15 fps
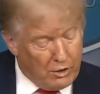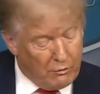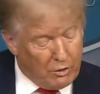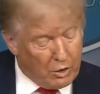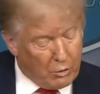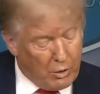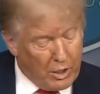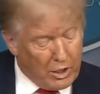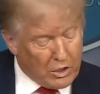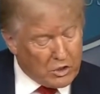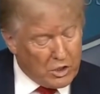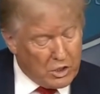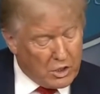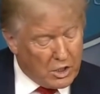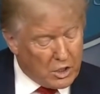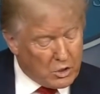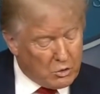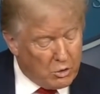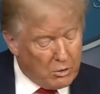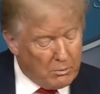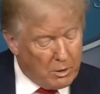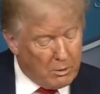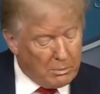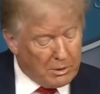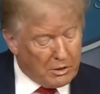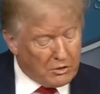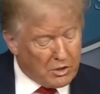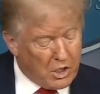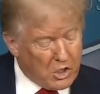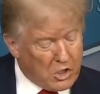the greatest industrial
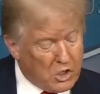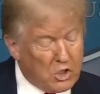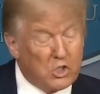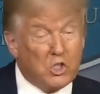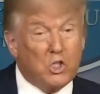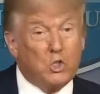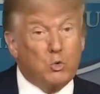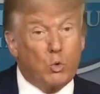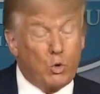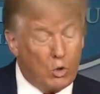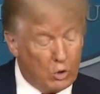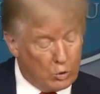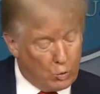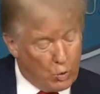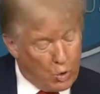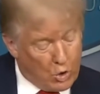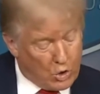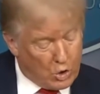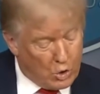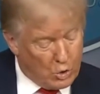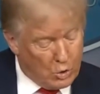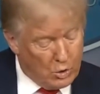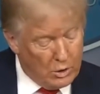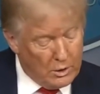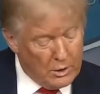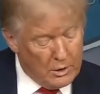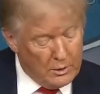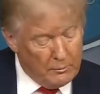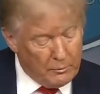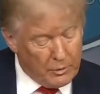mobilization since World War II
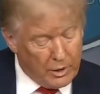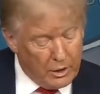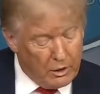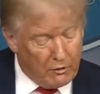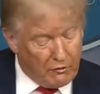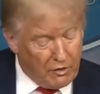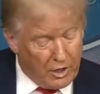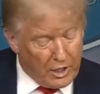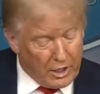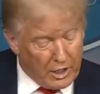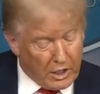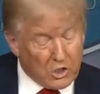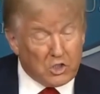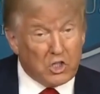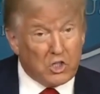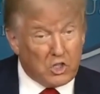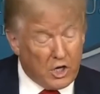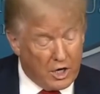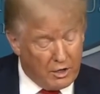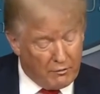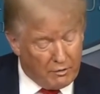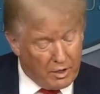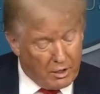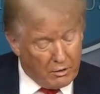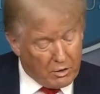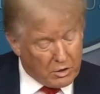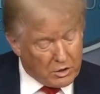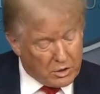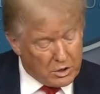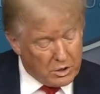in our fight against the China
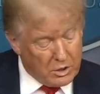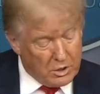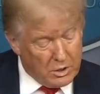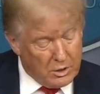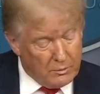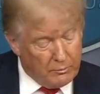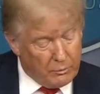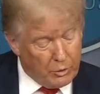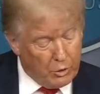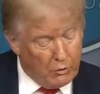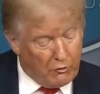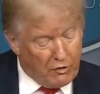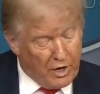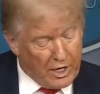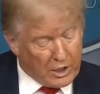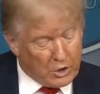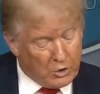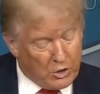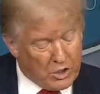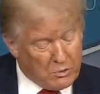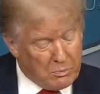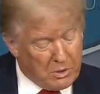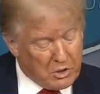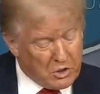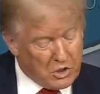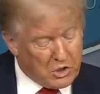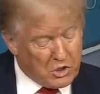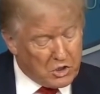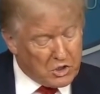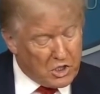virus. New factories,
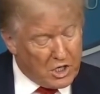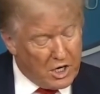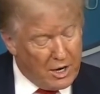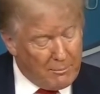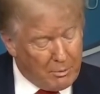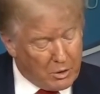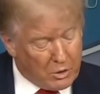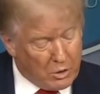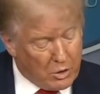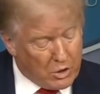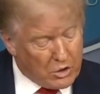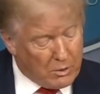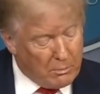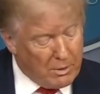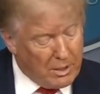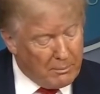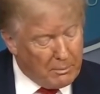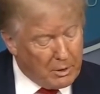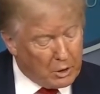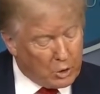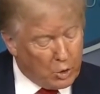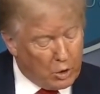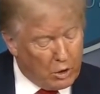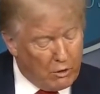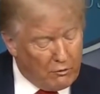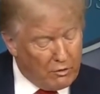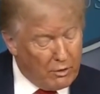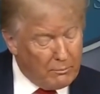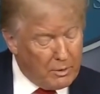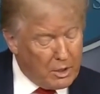businesses, and laboratories are being built all
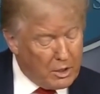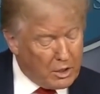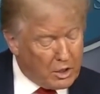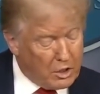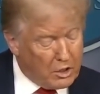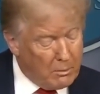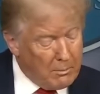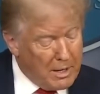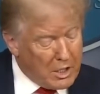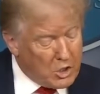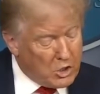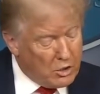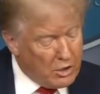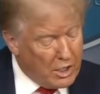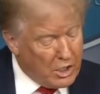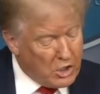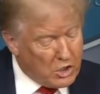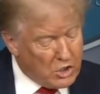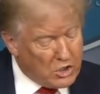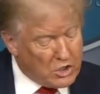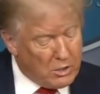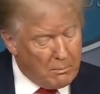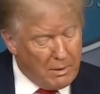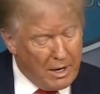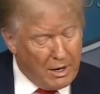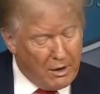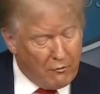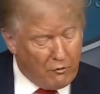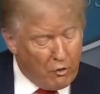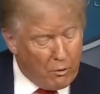over America to match our nation's
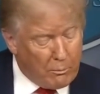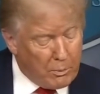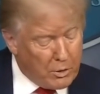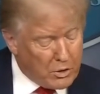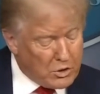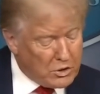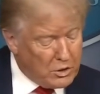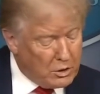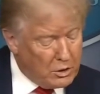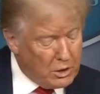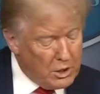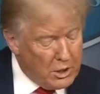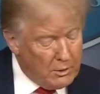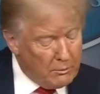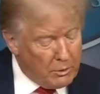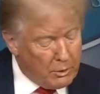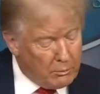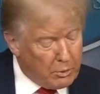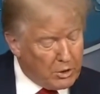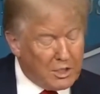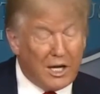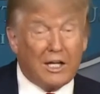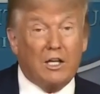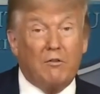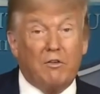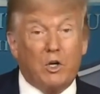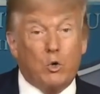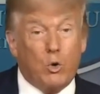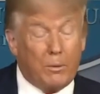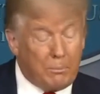demand for personal protective
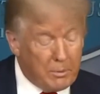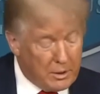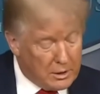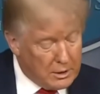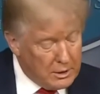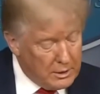equipment,